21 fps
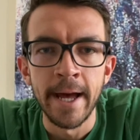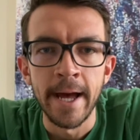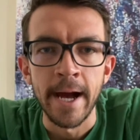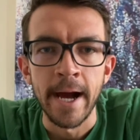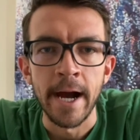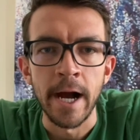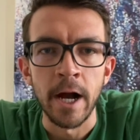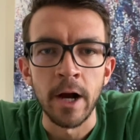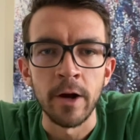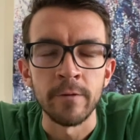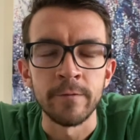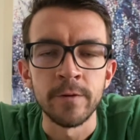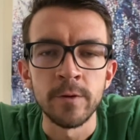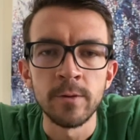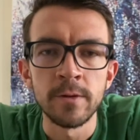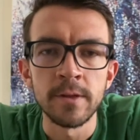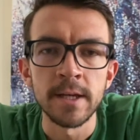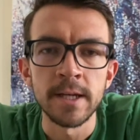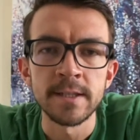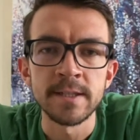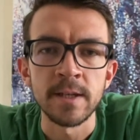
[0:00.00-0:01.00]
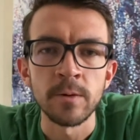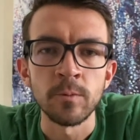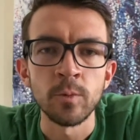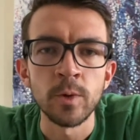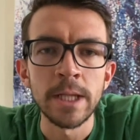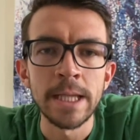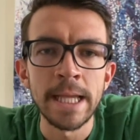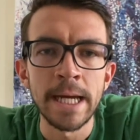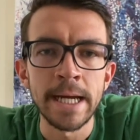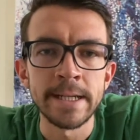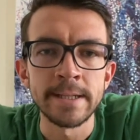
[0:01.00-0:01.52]
A few things that we
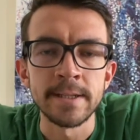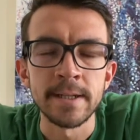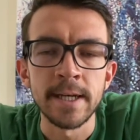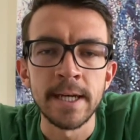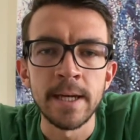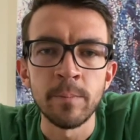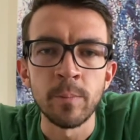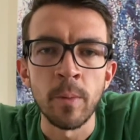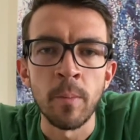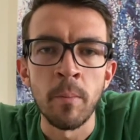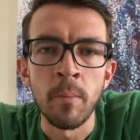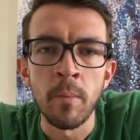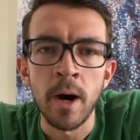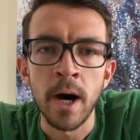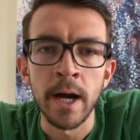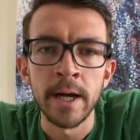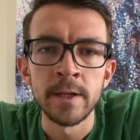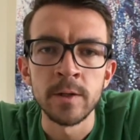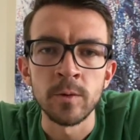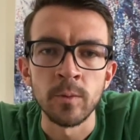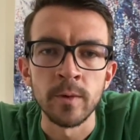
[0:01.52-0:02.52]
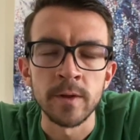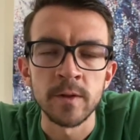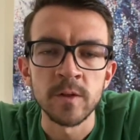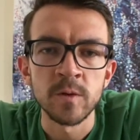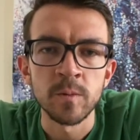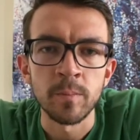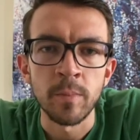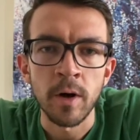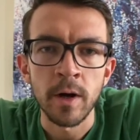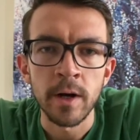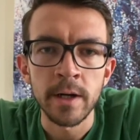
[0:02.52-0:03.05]
like to keep in mind with
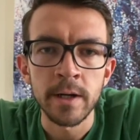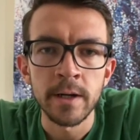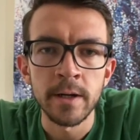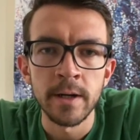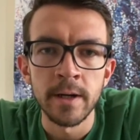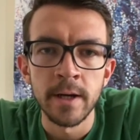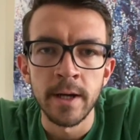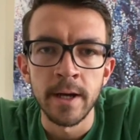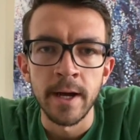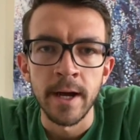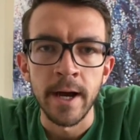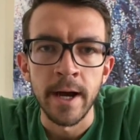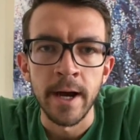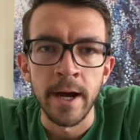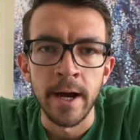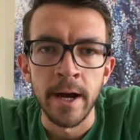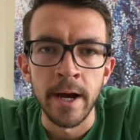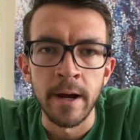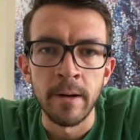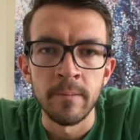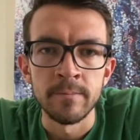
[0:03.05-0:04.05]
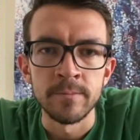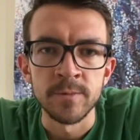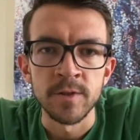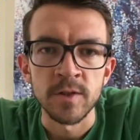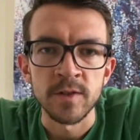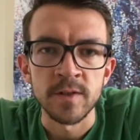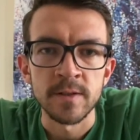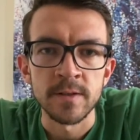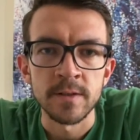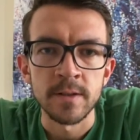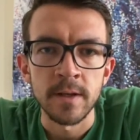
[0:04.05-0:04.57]
Spark,
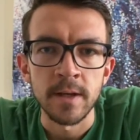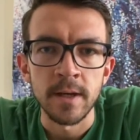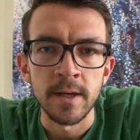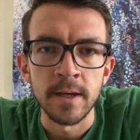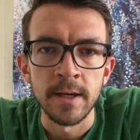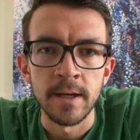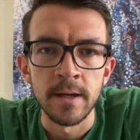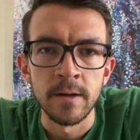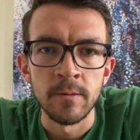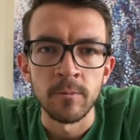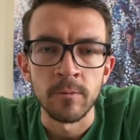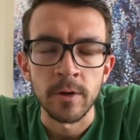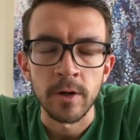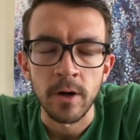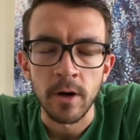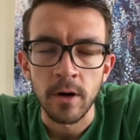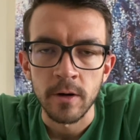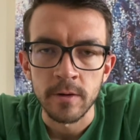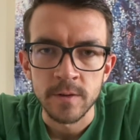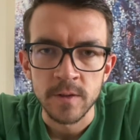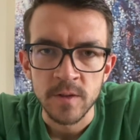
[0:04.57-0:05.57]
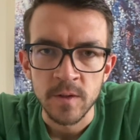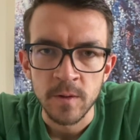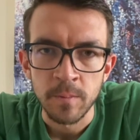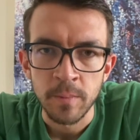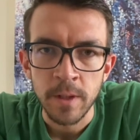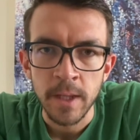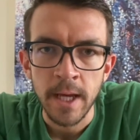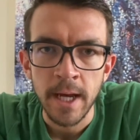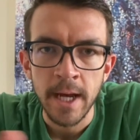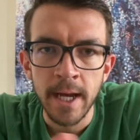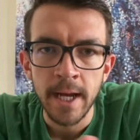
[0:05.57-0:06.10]
just in regards to
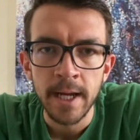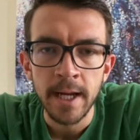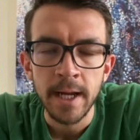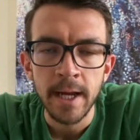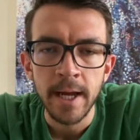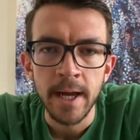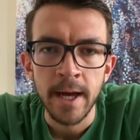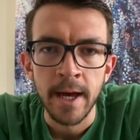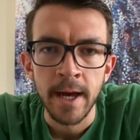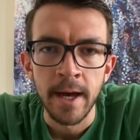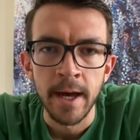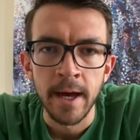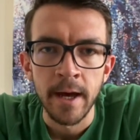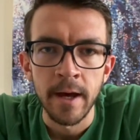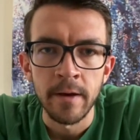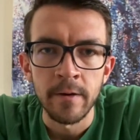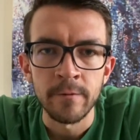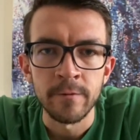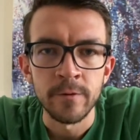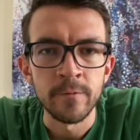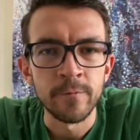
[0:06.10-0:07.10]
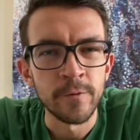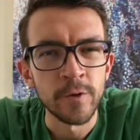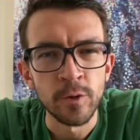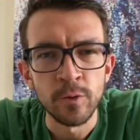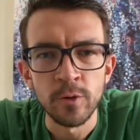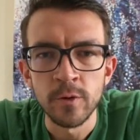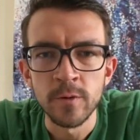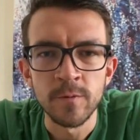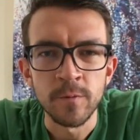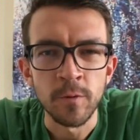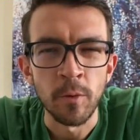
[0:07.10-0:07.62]
play, a few
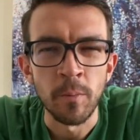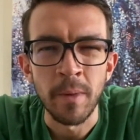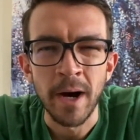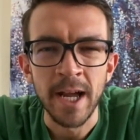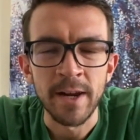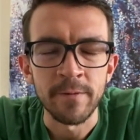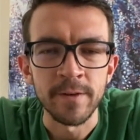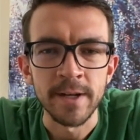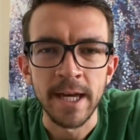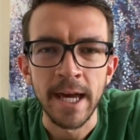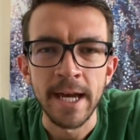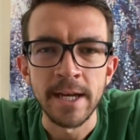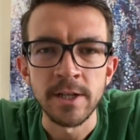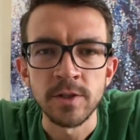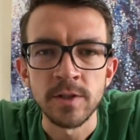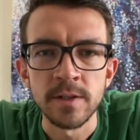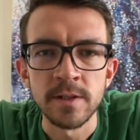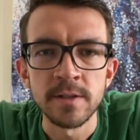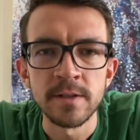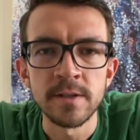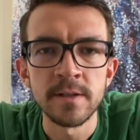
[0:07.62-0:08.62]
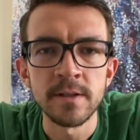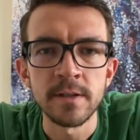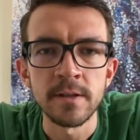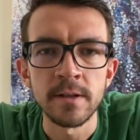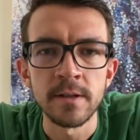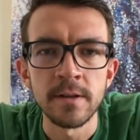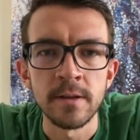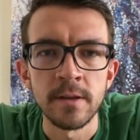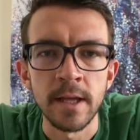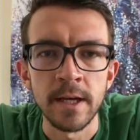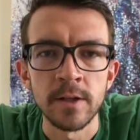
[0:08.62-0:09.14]
useful modifications
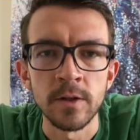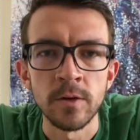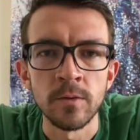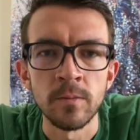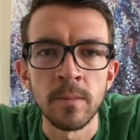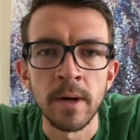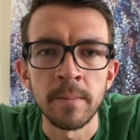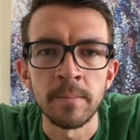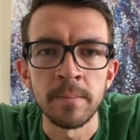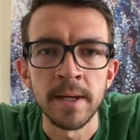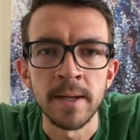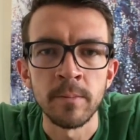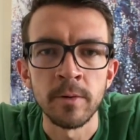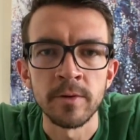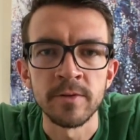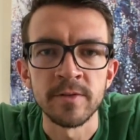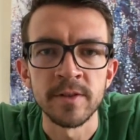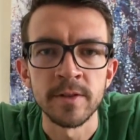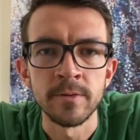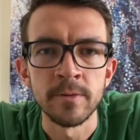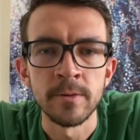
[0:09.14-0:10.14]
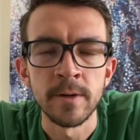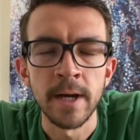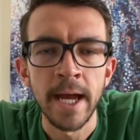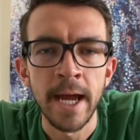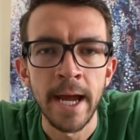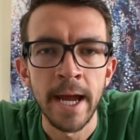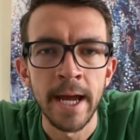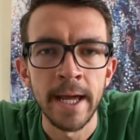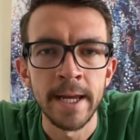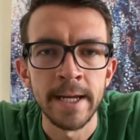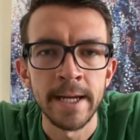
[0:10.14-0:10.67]
that you might be able to
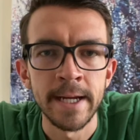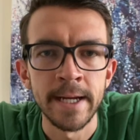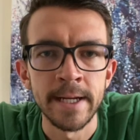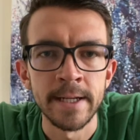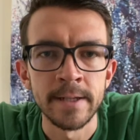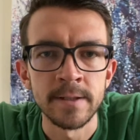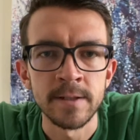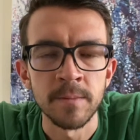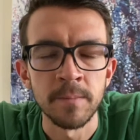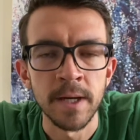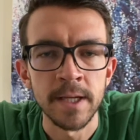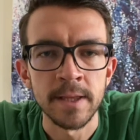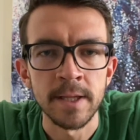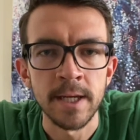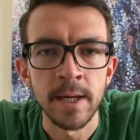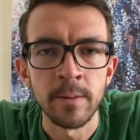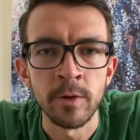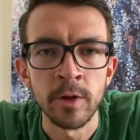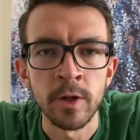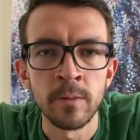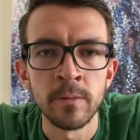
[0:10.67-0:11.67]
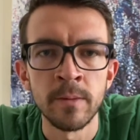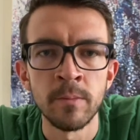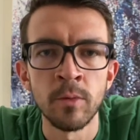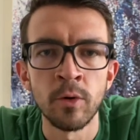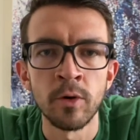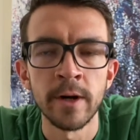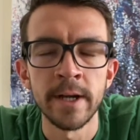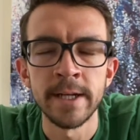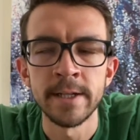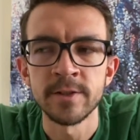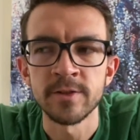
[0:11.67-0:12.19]
add in to make the game a little bit
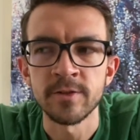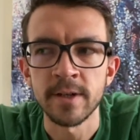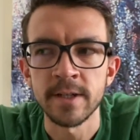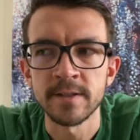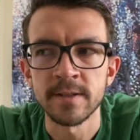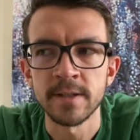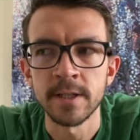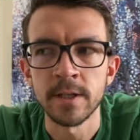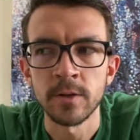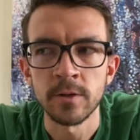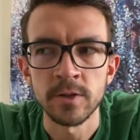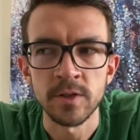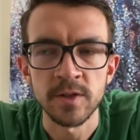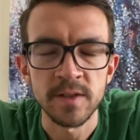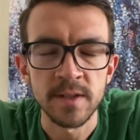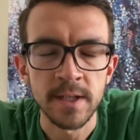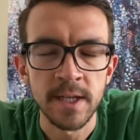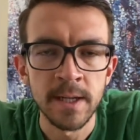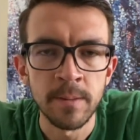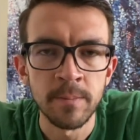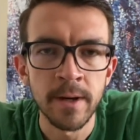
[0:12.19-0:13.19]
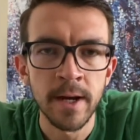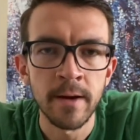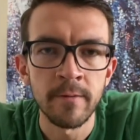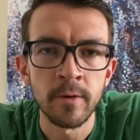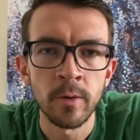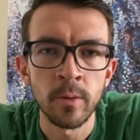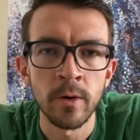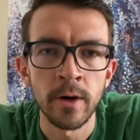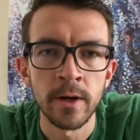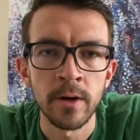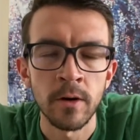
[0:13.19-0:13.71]
more interesting, or just to keep
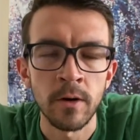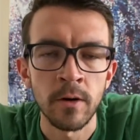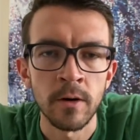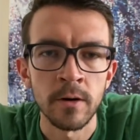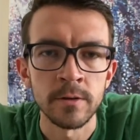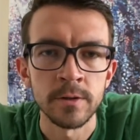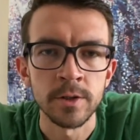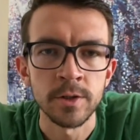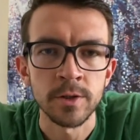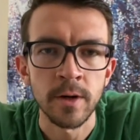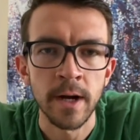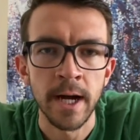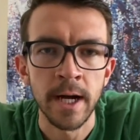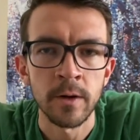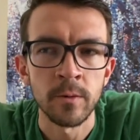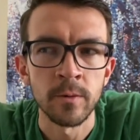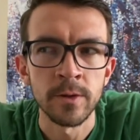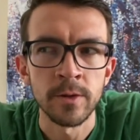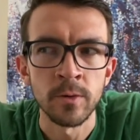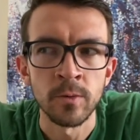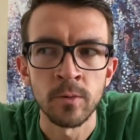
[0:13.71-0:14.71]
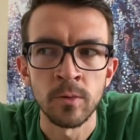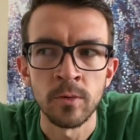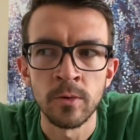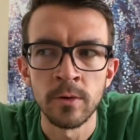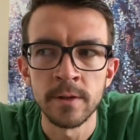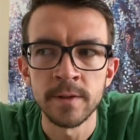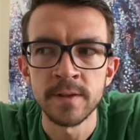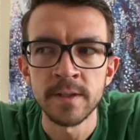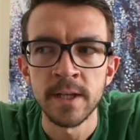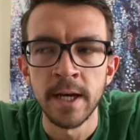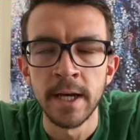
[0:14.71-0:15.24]
everyone on track with the
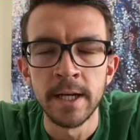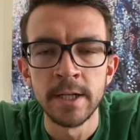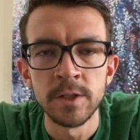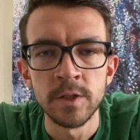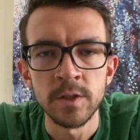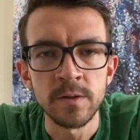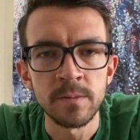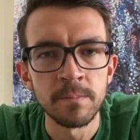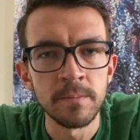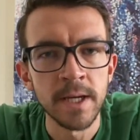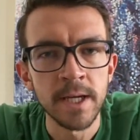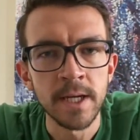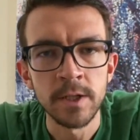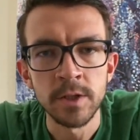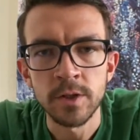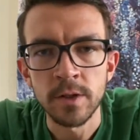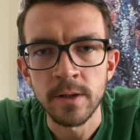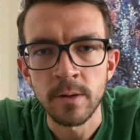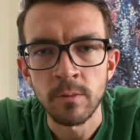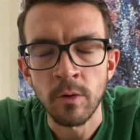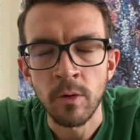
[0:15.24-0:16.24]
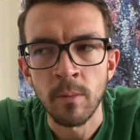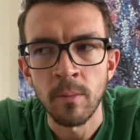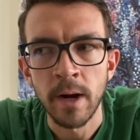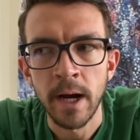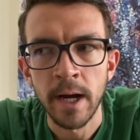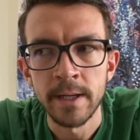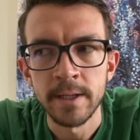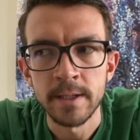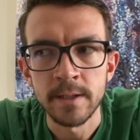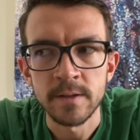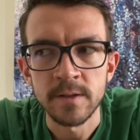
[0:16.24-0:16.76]
rules. Just making sure that we're
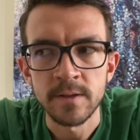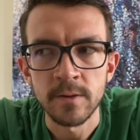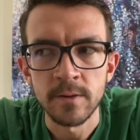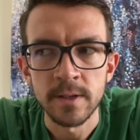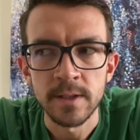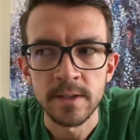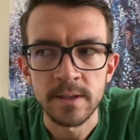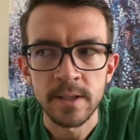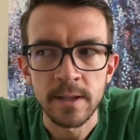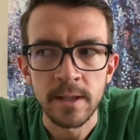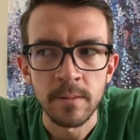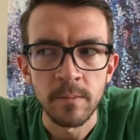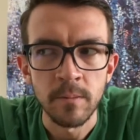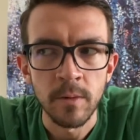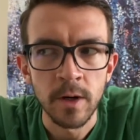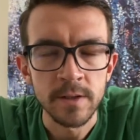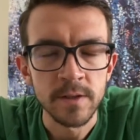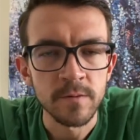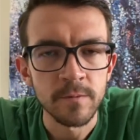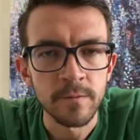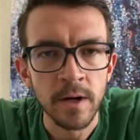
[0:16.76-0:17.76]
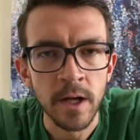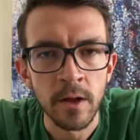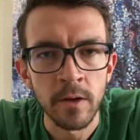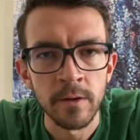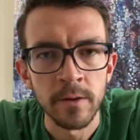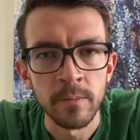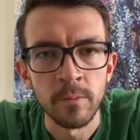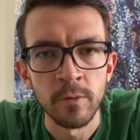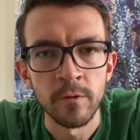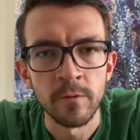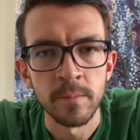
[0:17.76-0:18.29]
reminding students that they must follow
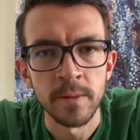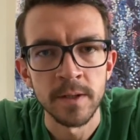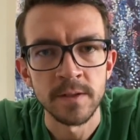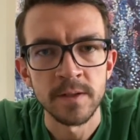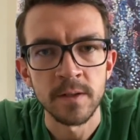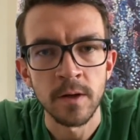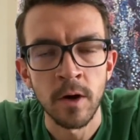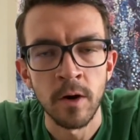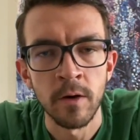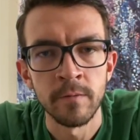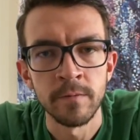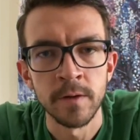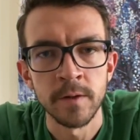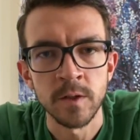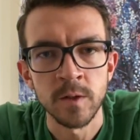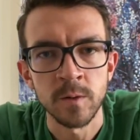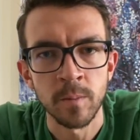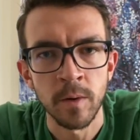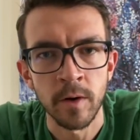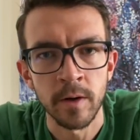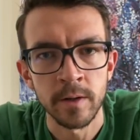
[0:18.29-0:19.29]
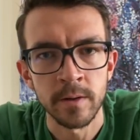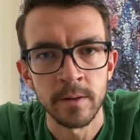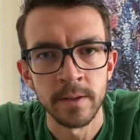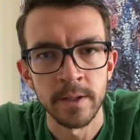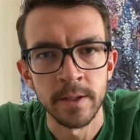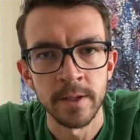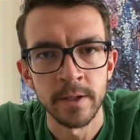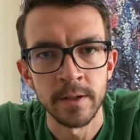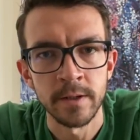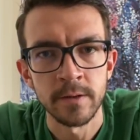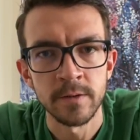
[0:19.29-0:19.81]
the movements of the Spark leader.